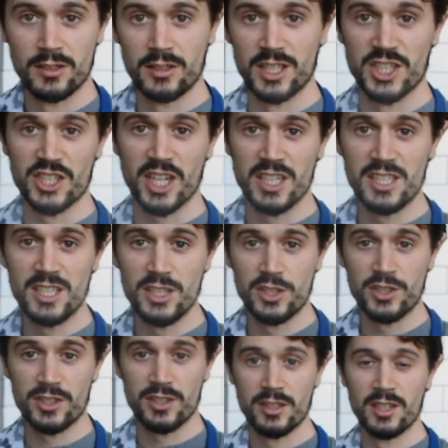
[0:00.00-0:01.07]
In
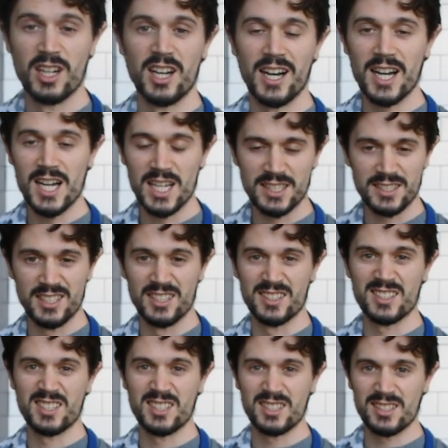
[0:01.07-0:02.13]
Chinese, hot is
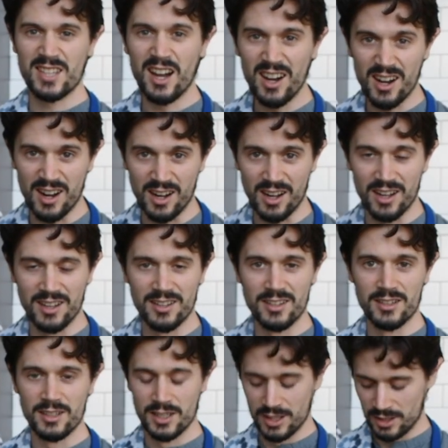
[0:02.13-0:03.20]
tang,
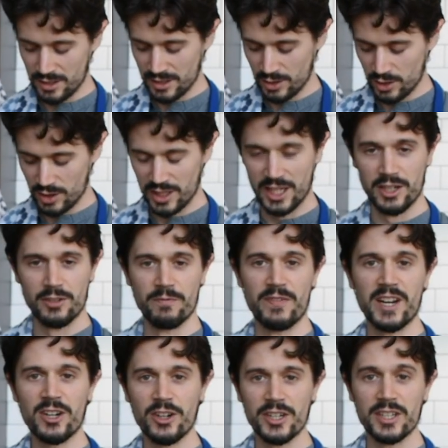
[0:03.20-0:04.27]
and
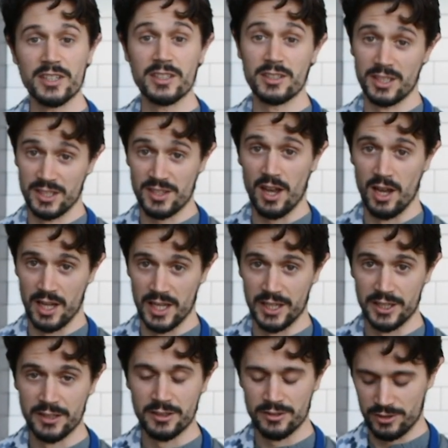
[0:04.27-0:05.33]
very is
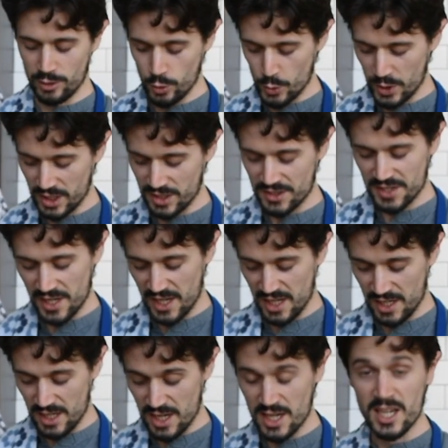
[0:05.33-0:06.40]
hun, so we can
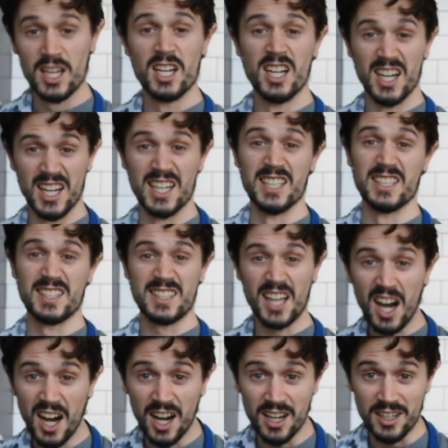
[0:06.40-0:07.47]
say hun
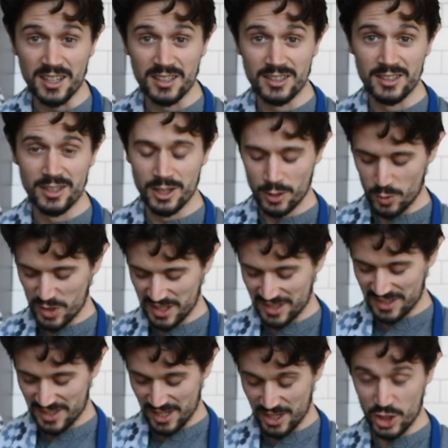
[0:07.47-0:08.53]
tang. We can
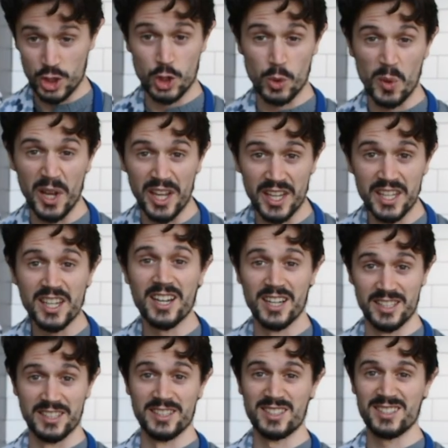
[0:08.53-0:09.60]
say shuǐ
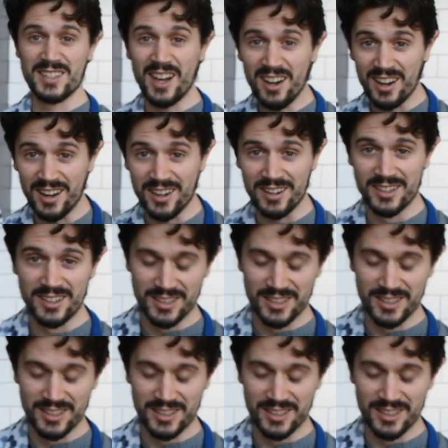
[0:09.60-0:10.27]
hun tang.